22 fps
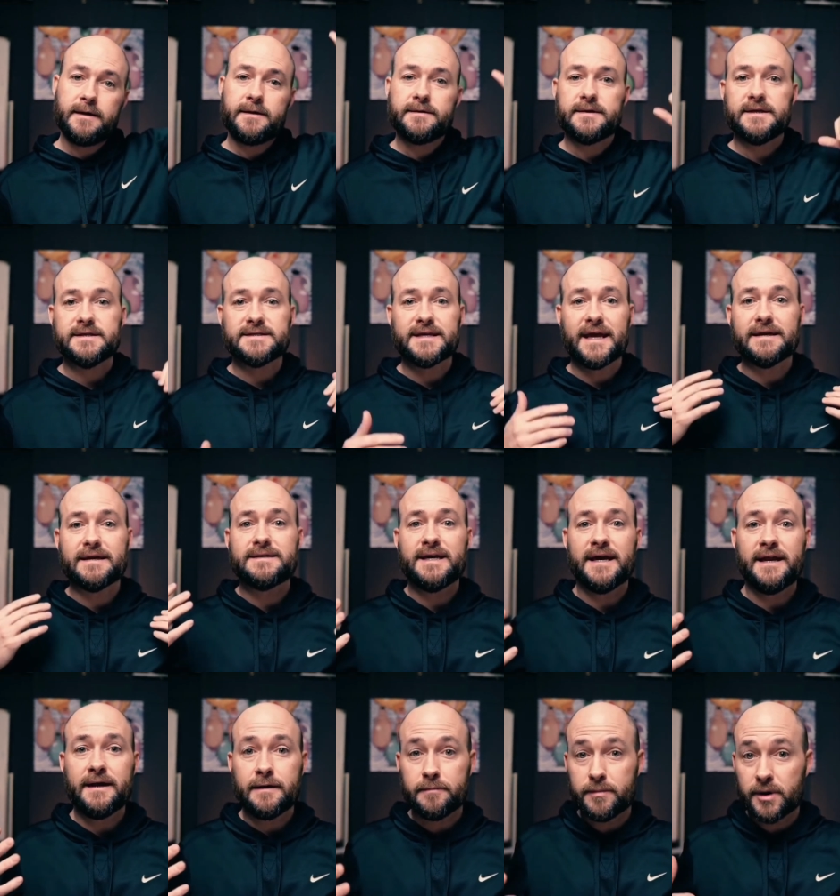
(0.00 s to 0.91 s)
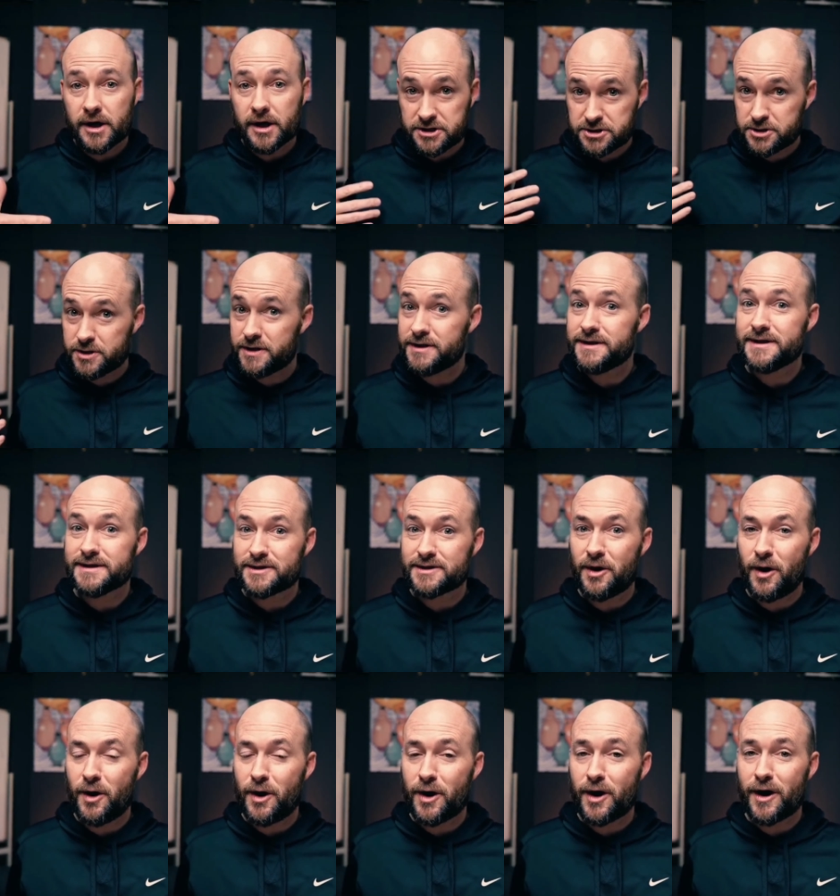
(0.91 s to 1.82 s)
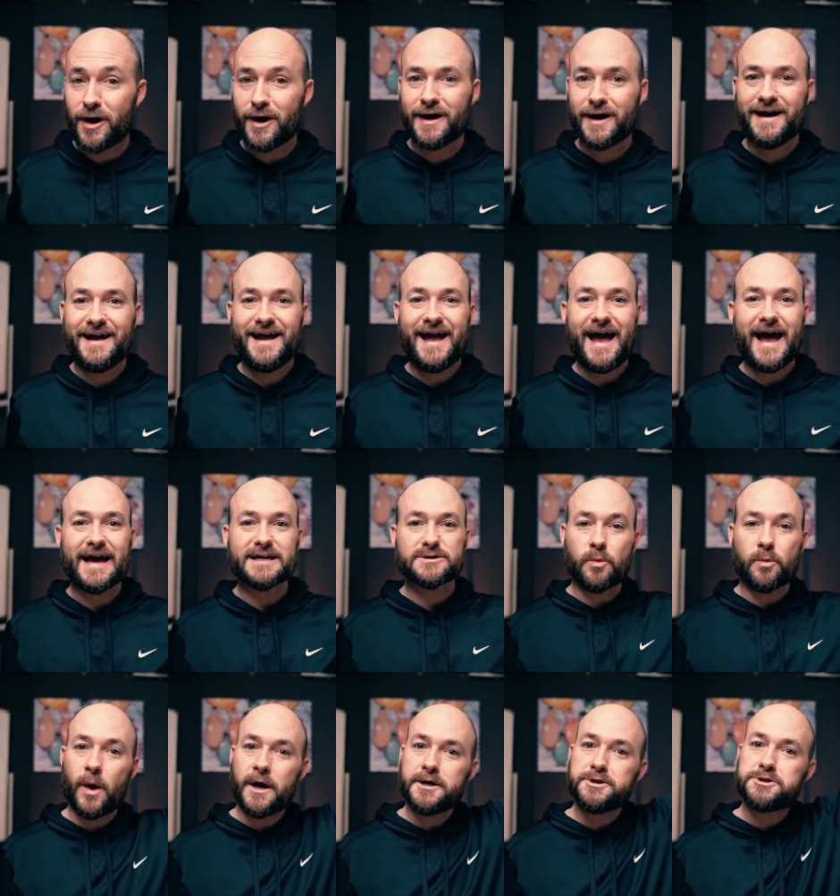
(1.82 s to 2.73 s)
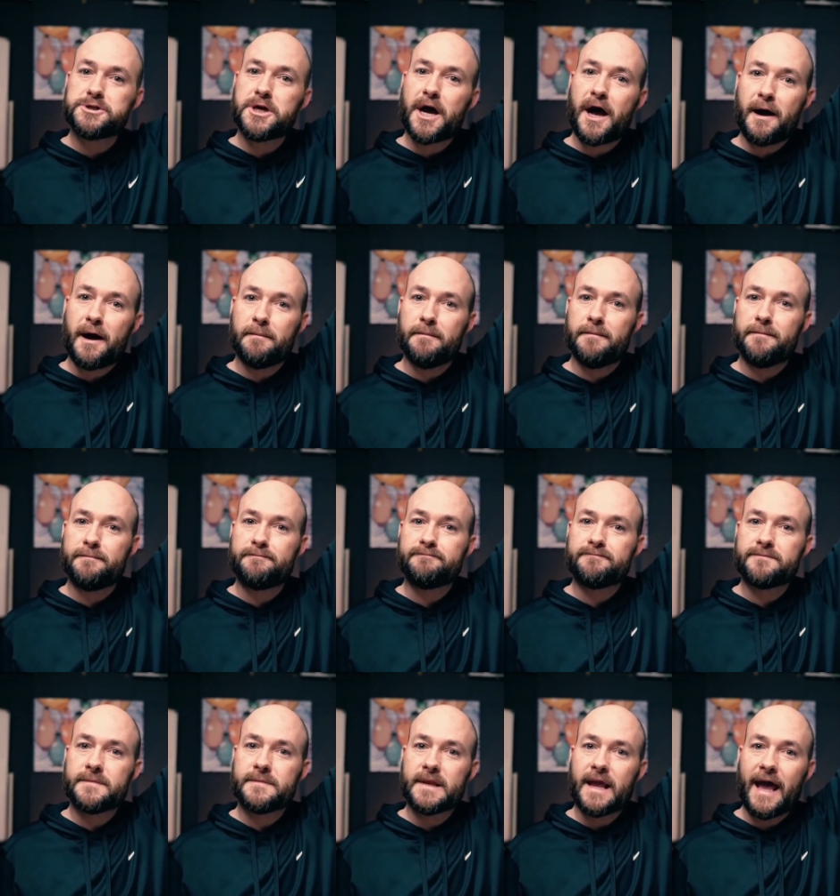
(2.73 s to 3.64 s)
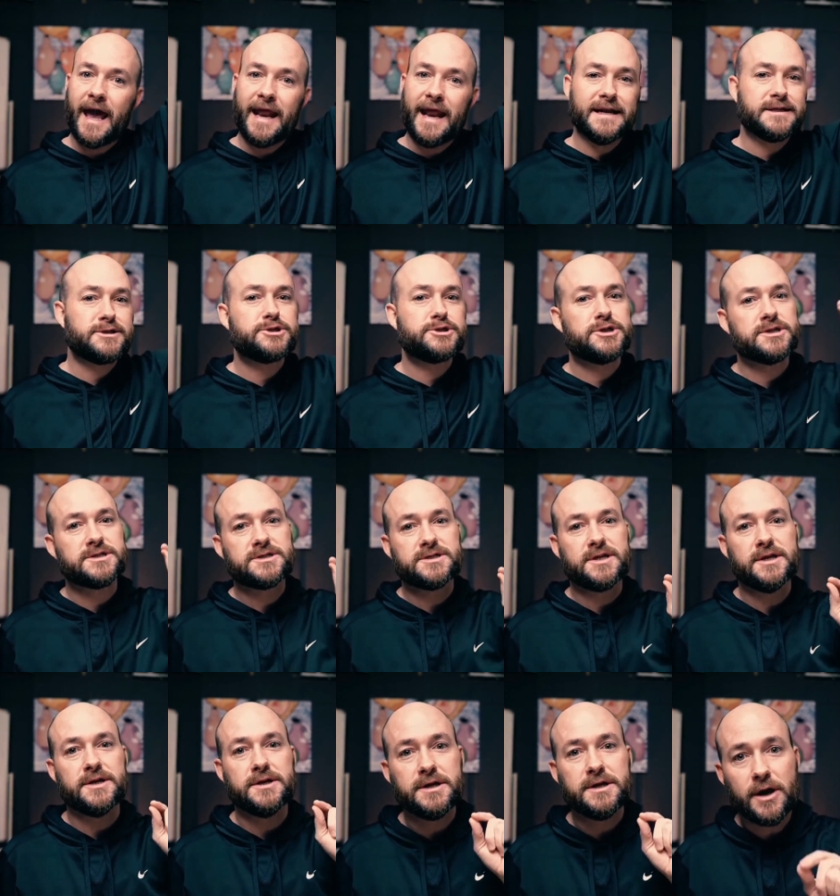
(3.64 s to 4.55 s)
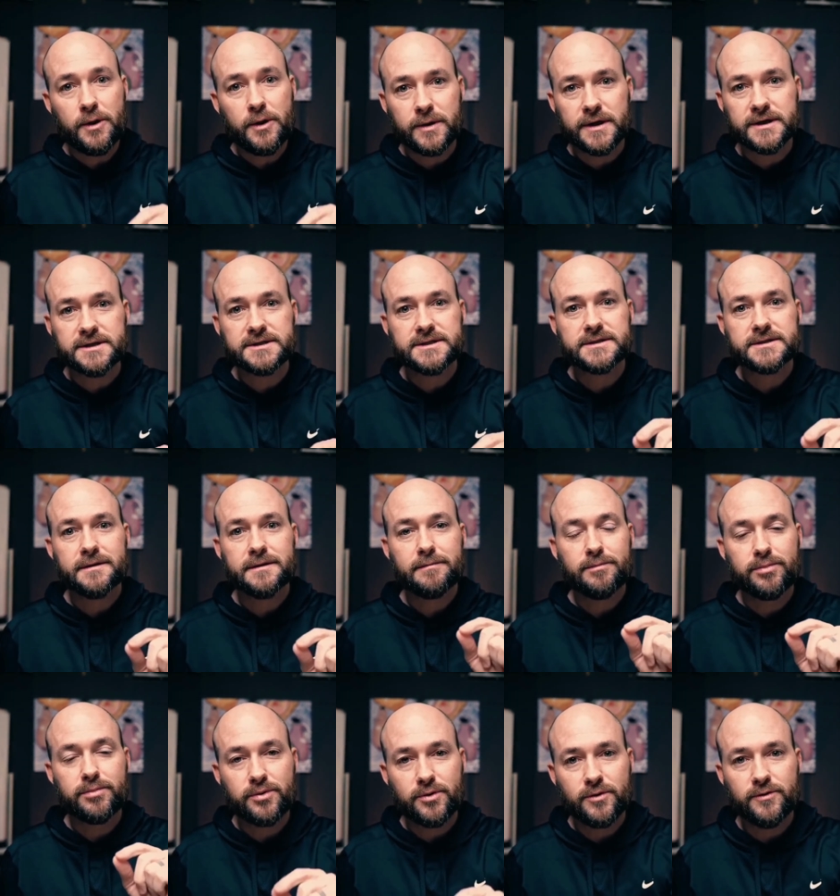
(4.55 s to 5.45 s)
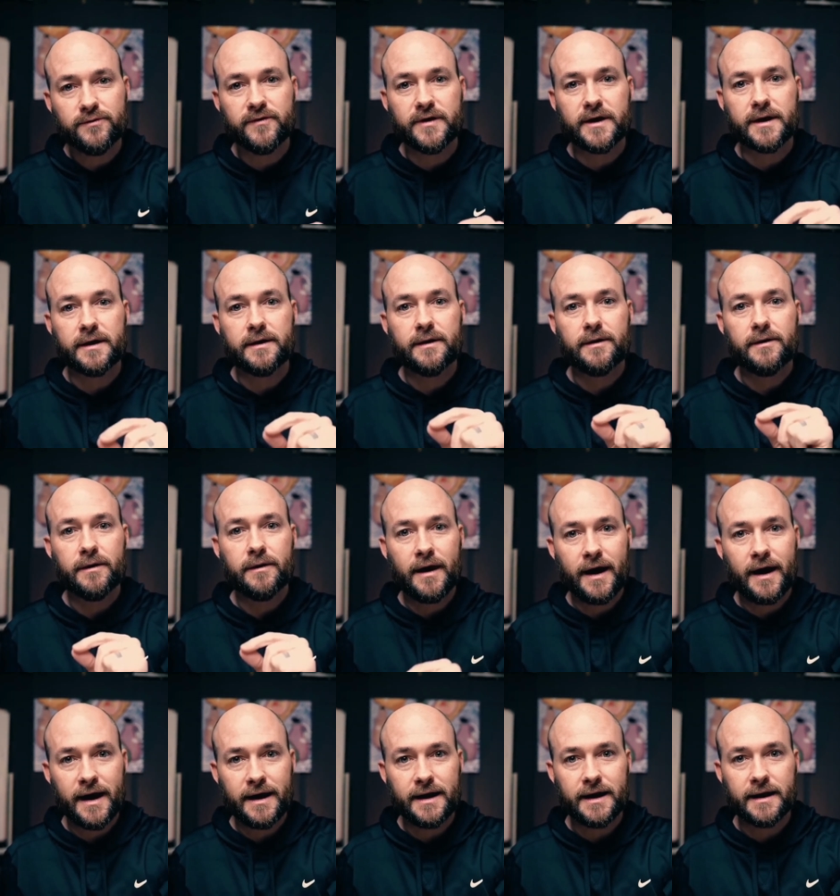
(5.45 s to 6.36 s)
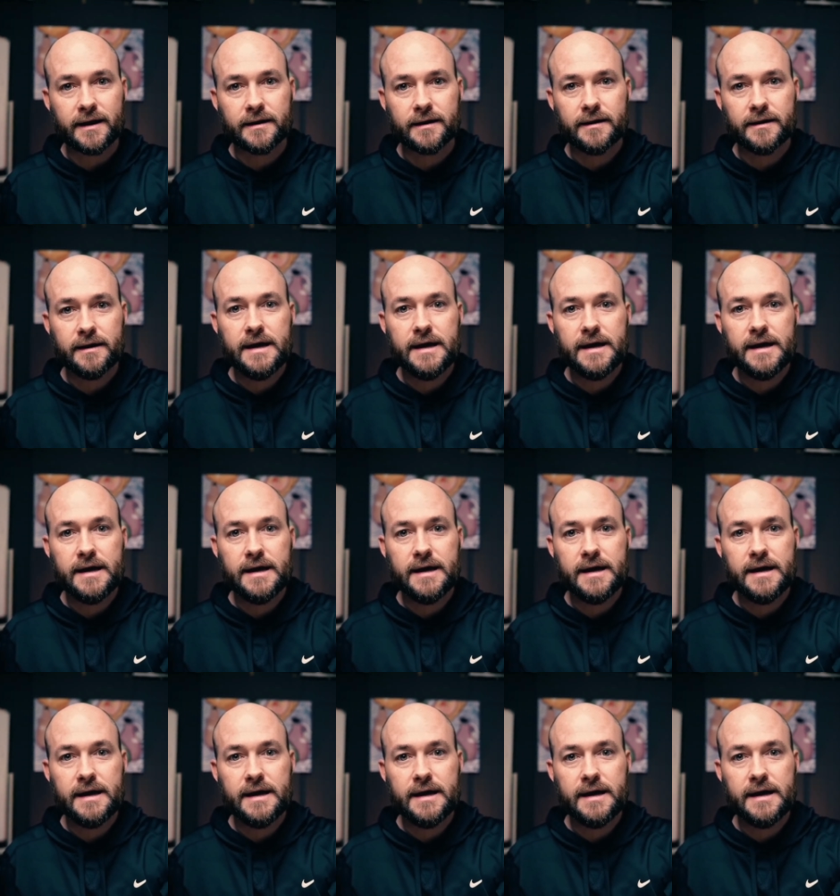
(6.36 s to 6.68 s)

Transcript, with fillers: This antenna, because you're in this car, has one job, and it's just to notice proving or hiding.